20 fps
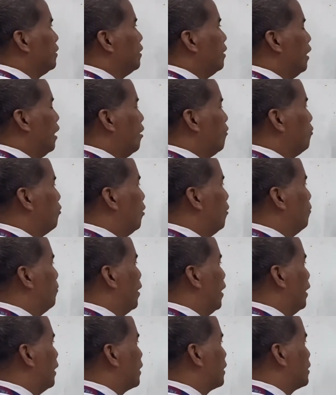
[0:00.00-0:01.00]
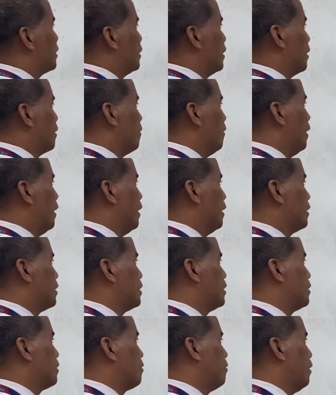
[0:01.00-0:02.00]
f of x
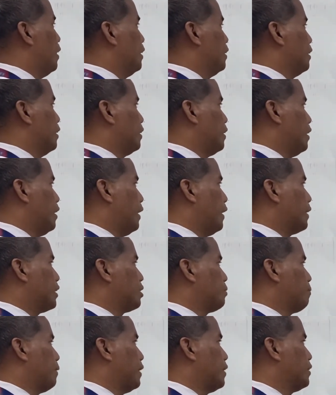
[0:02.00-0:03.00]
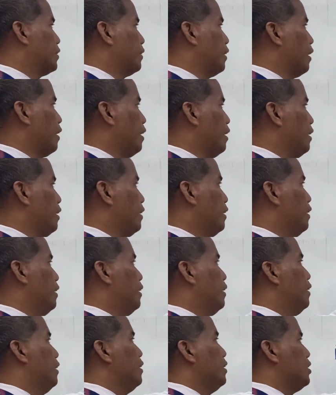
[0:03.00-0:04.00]
equals quantity x plus 3
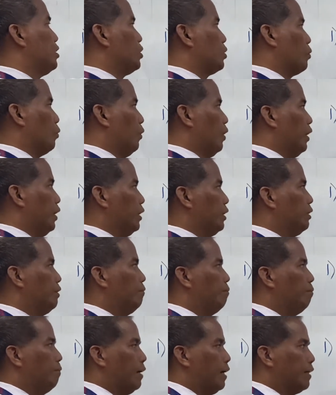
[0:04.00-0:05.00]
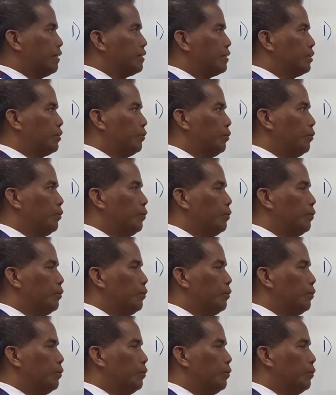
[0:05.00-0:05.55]
squared plus 2.